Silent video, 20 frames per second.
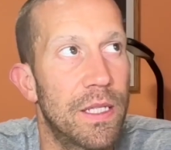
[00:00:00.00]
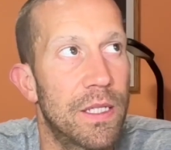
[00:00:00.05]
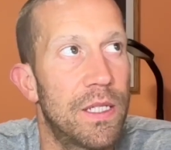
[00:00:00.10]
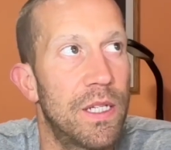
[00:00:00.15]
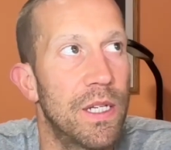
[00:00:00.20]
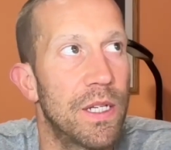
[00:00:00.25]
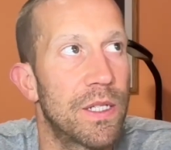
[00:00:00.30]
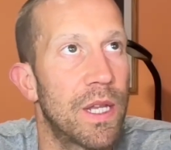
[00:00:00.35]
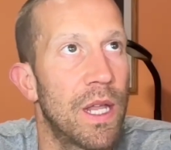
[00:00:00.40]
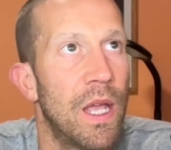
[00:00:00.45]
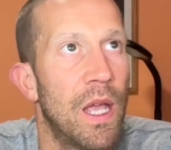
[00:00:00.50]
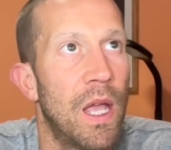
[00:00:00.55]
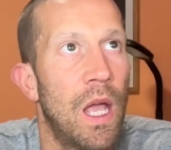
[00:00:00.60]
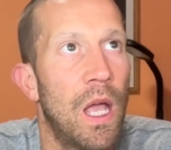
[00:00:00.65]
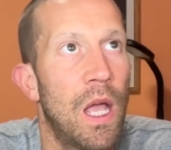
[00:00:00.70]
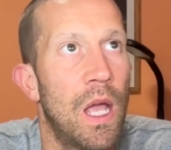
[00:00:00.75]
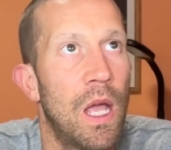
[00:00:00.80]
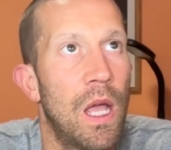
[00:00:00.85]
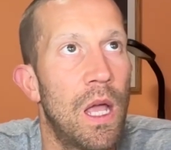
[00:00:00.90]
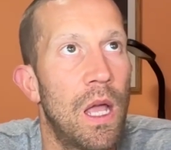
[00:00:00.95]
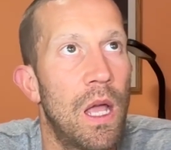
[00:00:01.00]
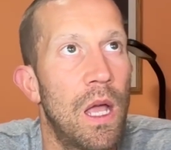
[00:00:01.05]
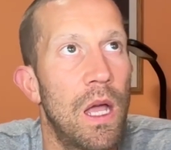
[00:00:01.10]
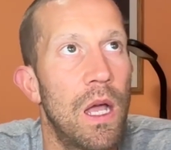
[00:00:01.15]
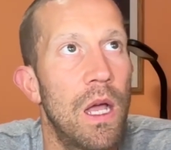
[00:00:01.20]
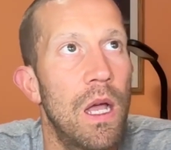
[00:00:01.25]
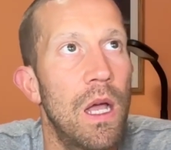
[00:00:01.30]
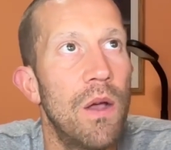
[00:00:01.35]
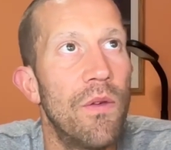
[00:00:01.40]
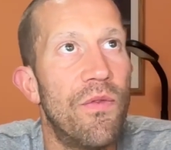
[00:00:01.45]
just
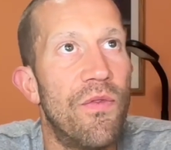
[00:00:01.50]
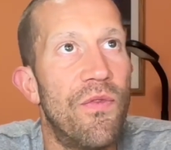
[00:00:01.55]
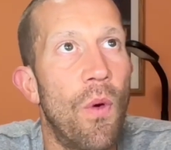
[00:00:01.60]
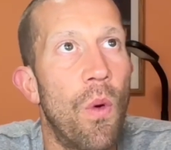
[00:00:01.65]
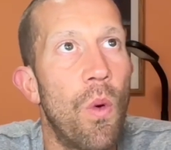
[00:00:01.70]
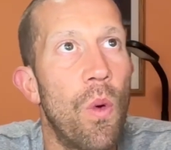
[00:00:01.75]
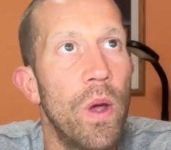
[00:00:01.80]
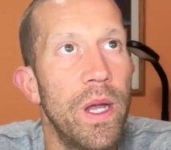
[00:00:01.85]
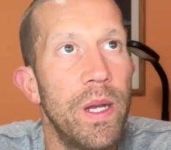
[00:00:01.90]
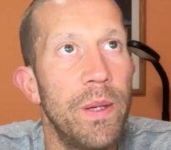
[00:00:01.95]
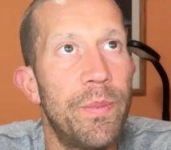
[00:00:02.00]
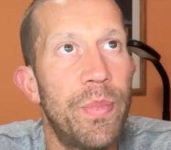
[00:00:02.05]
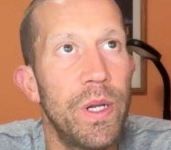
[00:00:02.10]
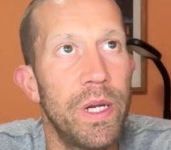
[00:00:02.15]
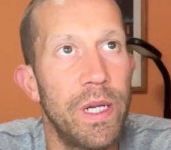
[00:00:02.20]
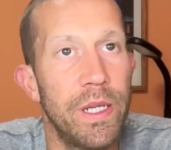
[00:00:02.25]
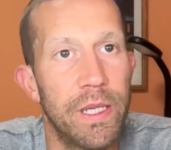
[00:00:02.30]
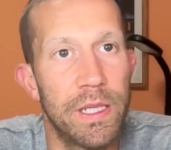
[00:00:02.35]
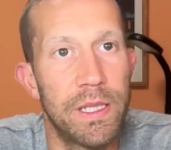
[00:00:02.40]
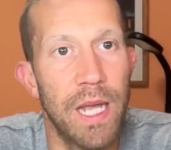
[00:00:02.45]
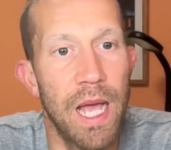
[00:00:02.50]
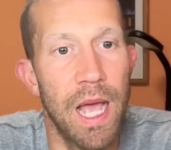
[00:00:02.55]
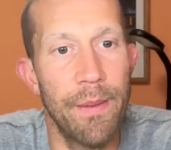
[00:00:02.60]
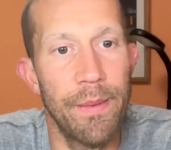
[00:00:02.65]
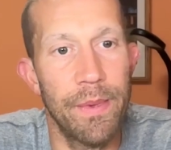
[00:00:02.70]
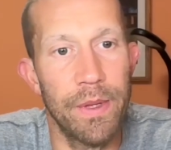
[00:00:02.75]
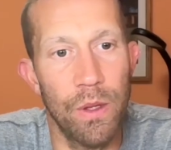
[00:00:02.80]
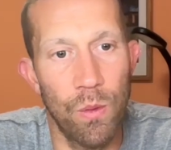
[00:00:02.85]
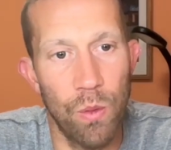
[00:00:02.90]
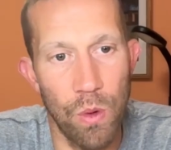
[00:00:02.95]
avoid putting the time
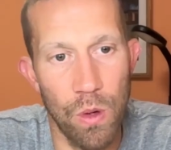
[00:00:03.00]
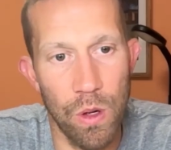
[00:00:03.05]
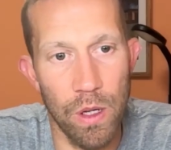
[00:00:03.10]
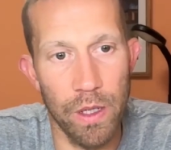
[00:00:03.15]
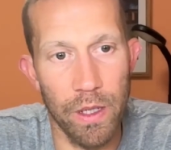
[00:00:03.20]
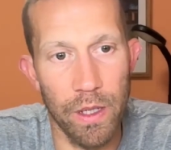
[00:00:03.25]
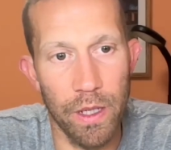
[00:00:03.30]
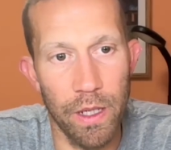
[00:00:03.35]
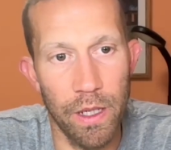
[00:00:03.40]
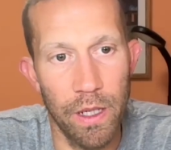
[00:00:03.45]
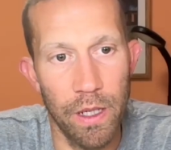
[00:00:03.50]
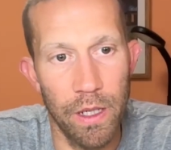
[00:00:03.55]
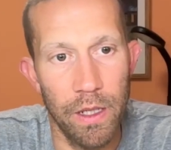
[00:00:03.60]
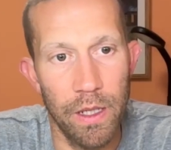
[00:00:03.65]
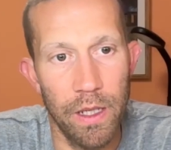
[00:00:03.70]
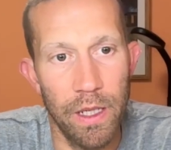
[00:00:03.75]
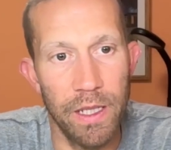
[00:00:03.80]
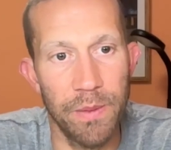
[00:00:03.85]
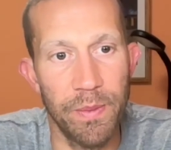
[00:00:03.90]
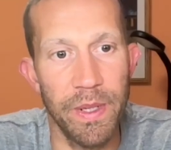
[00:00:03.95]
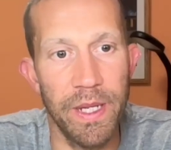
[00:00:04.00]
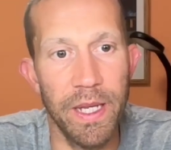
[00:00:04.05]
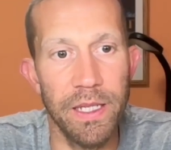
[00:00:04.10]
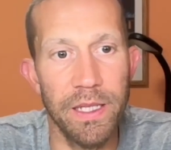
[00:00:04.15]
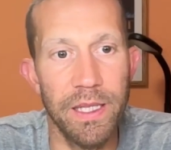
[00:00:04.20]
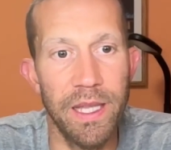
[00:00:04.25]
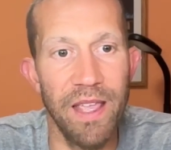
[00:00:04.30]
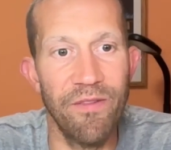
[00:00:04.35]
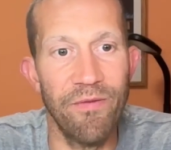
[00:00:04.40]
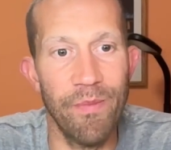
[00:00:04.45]
in the water, is because
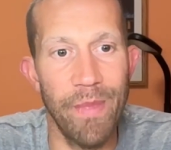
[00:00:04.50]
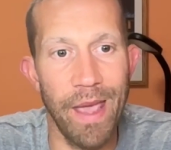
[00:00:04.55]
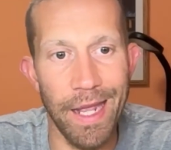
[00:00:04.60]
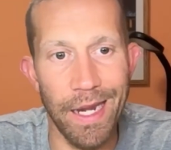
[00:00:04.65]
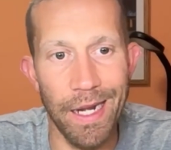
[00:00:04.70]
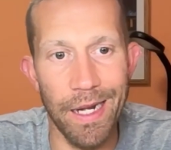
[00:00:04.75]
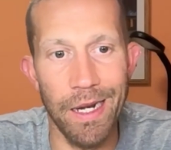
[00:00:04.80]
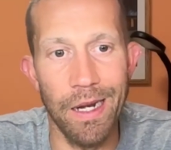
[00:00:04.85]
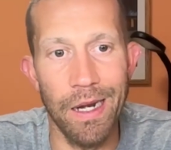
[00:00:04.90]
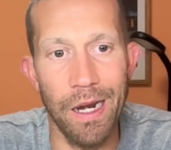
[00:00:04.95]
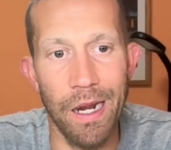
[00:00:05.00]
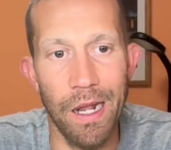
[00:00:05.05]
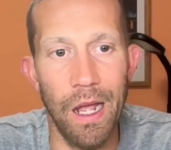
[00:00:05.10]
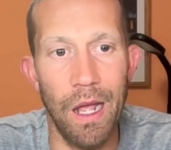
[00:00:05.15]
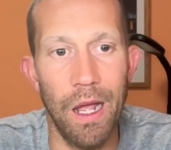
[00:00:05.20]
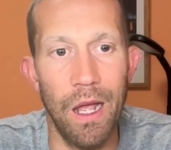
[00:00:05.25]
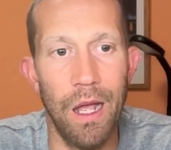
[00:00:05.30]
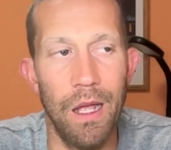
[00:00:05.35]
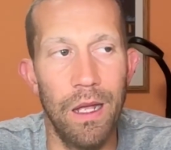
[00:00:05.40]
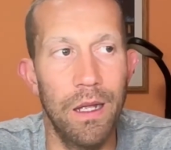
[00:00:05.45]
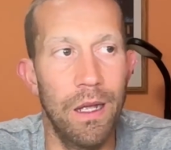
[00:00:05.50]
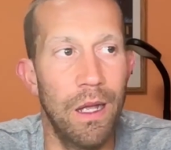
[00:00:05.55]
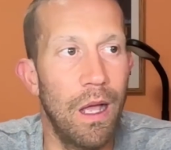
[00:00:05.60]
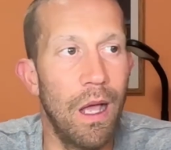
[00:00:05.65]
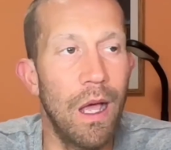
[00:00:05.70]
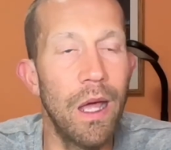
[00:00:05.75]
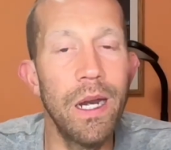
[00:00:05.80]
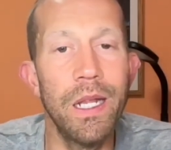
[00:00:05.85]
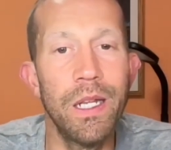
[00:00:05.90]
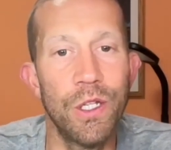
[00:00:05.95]
they've made it an
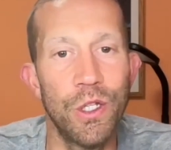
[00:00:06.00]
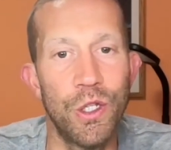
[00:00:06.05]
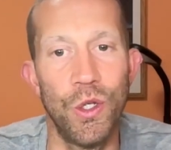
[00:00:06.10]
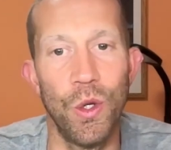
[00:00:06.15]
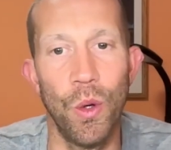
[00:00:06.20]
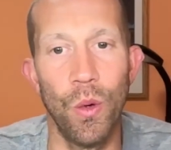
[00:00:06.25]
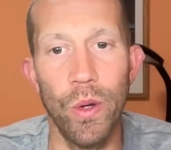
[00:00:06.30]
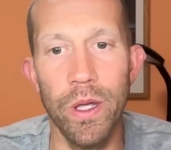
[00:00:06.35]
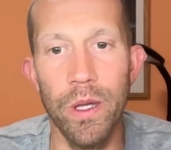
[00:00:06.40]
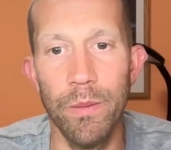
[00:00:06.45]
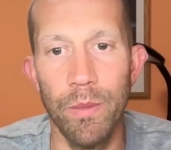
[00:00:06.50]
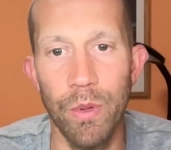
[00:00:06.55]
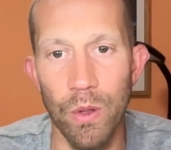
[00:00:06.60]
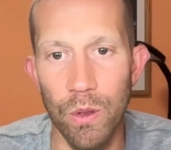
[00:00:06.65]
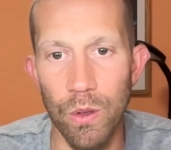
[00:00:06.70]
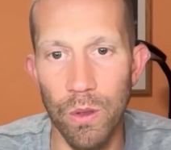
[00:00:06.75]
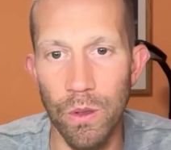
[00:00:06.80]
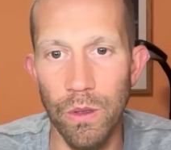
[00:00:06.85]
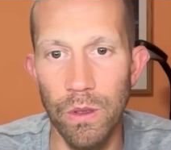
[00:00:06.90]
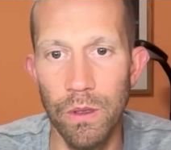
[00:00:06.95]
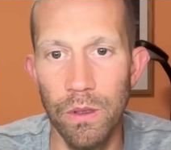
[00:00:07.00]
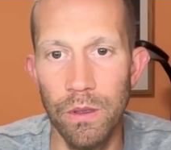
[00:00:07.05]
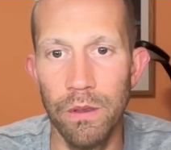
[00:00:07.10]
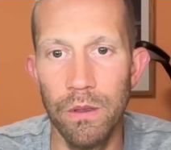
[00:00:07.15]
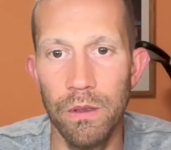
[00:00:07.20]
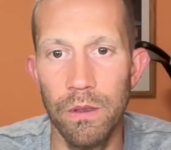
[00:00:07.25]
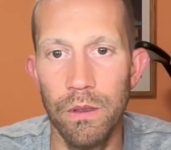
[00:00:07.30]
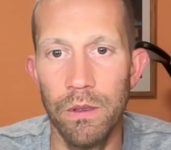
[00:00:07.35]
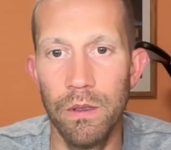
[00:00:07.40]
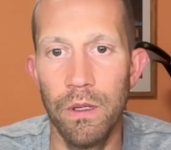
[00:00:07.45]
unenjoyable
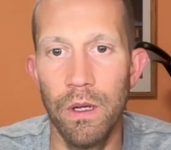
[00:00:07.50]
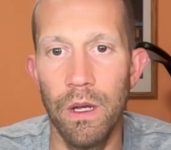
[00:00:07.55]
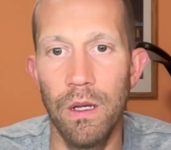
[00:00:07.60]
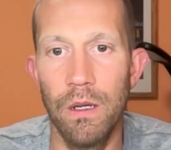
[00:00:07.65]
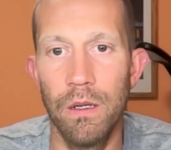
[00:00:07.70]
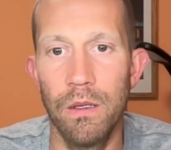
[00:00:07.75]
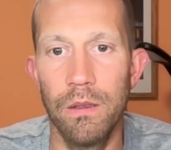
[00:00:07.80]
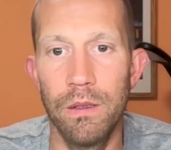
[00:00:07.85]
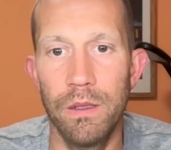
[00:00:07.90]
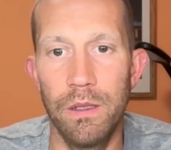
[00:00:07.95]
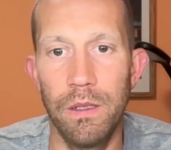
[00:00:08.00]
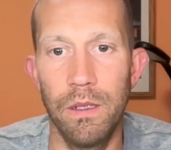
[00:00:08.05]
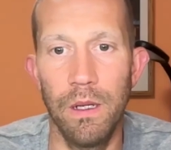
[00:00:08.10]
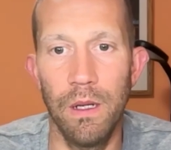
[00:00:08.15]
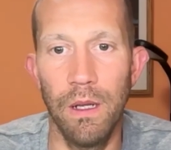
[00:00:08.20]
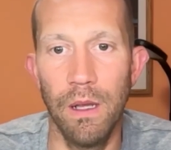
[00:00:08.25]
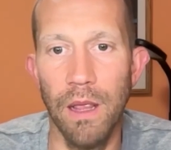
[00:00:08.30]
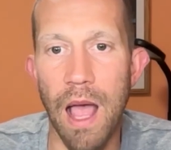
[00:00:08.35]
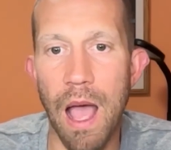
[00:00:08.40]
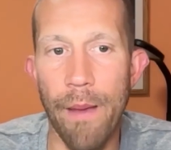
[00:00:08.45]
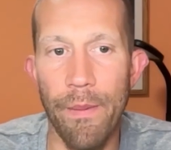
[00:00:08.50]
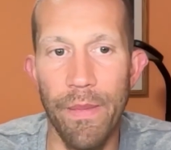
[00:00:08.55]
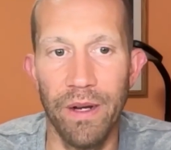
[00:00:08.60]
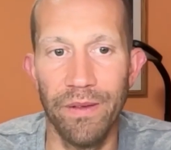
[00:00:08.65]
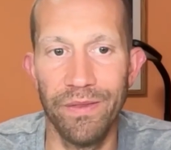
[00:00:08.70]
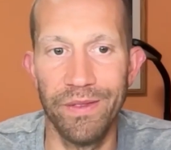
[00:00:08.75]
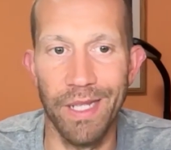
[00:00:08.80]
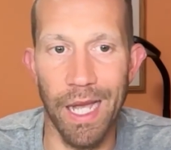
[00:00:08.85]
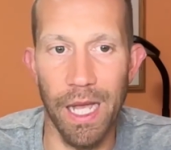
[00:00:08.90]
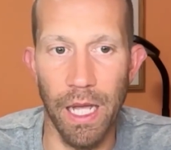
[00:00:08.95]
allotment of
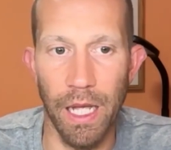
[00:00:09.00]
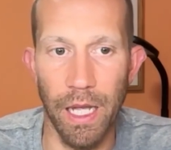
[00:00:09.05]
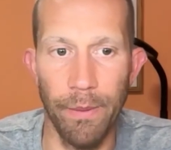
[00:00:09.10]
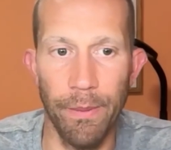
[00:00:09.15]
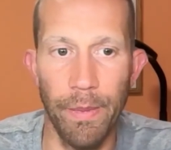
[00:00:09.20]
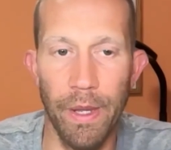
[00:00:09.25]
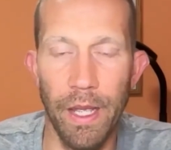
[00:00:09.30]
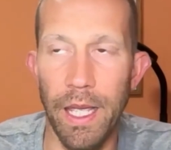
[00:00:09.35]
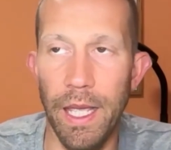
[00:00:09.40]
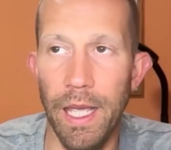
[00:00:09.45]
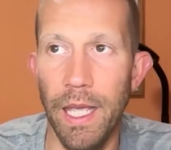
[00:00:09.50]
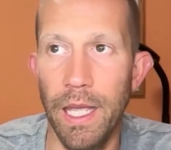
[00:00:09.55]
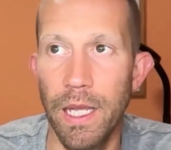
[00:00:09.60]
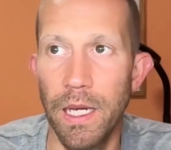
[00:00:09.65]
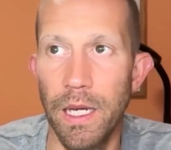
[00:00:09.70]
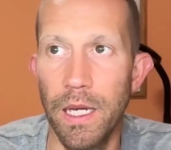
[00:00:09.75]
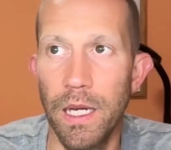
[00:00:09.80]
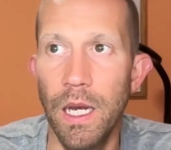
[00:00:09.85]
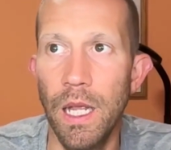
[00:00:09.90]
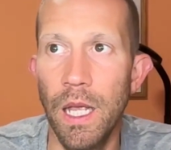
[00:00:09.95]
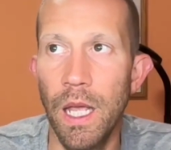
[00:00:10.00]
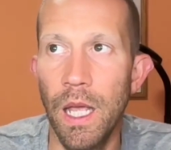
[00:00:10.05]
time. And